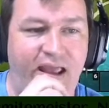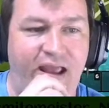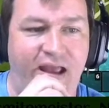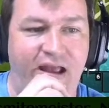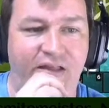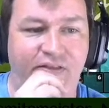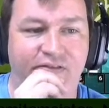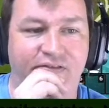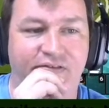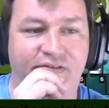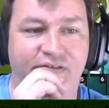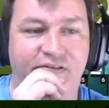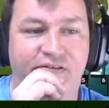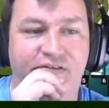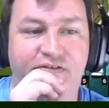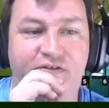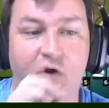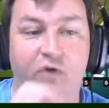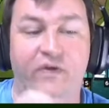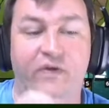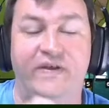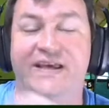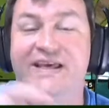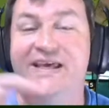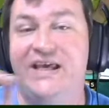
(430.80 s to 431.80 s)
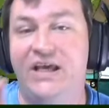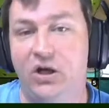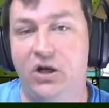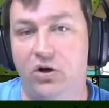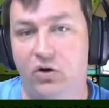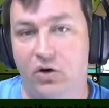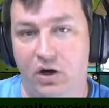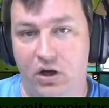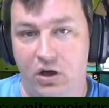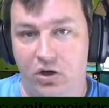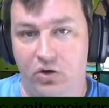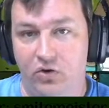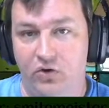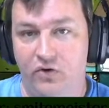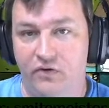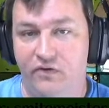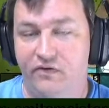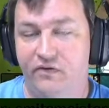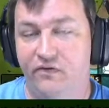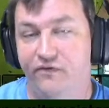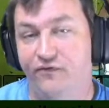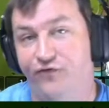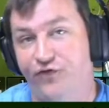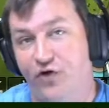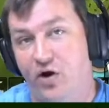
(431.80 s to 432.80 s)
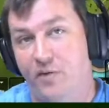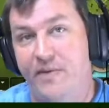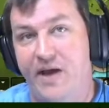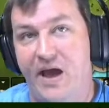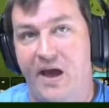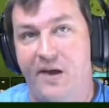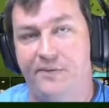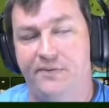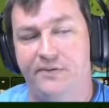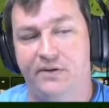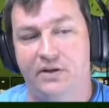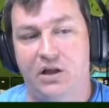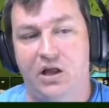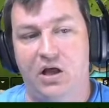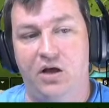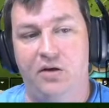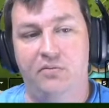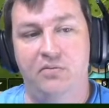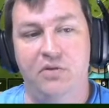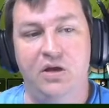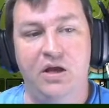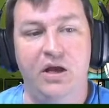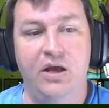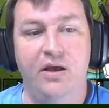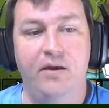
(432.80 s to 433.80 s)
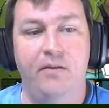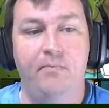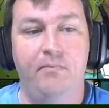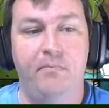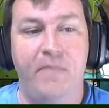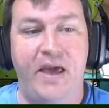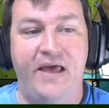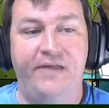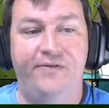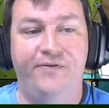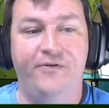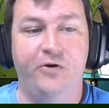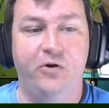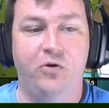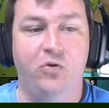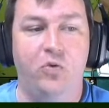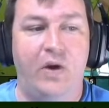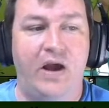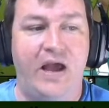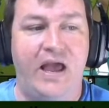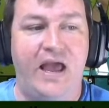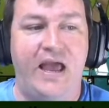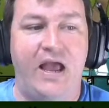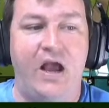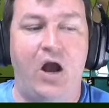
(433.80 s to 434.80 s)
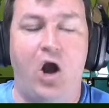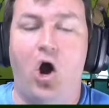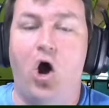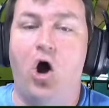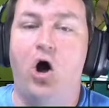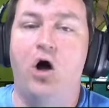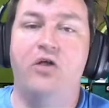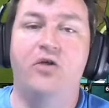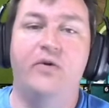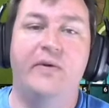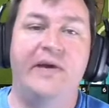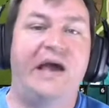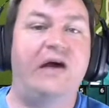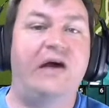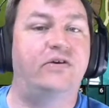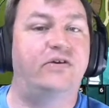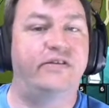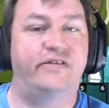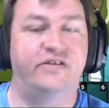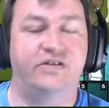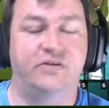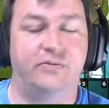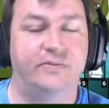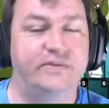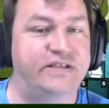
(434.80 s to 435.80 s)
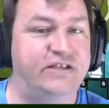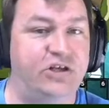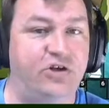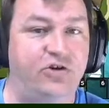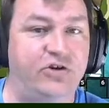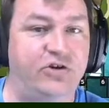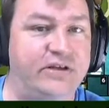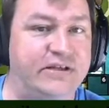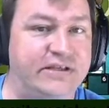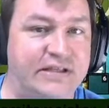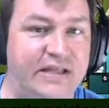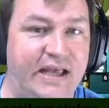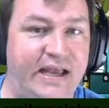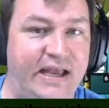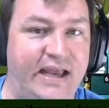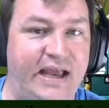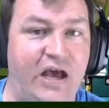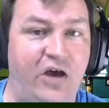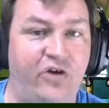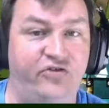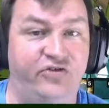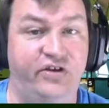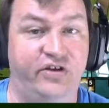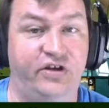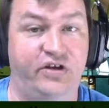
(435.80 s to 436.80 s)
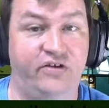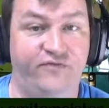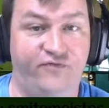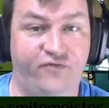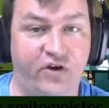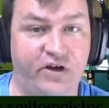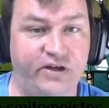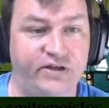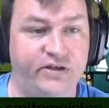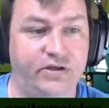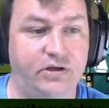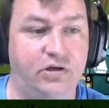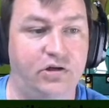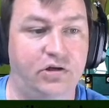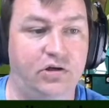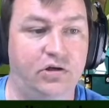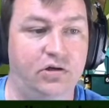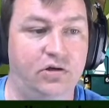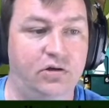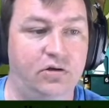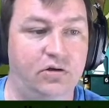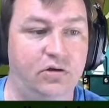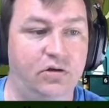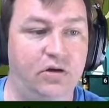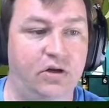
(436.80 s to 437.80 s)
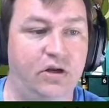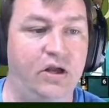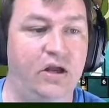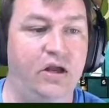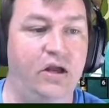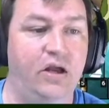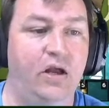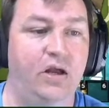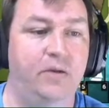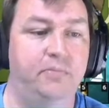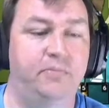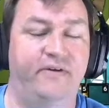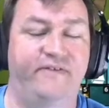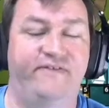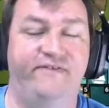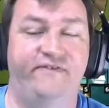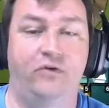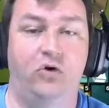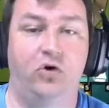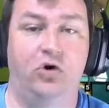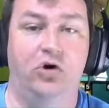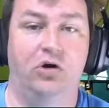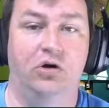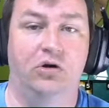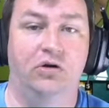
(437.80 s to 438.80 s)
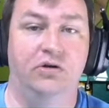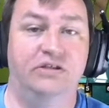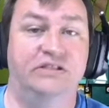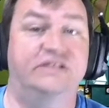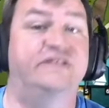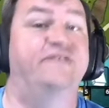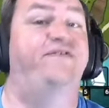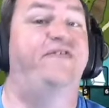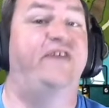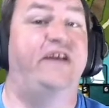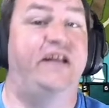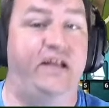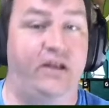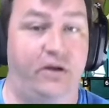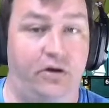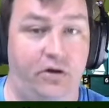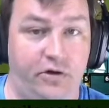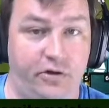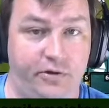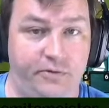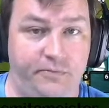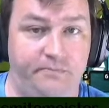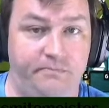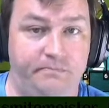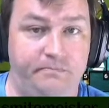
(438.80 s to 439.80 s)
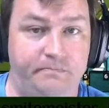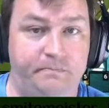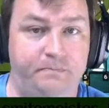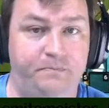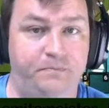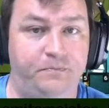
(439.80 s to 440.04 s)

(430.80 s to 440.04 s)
And so the heroes from Absalom made their way all the way out to this mysterious lighthouse to confront her before defeating her.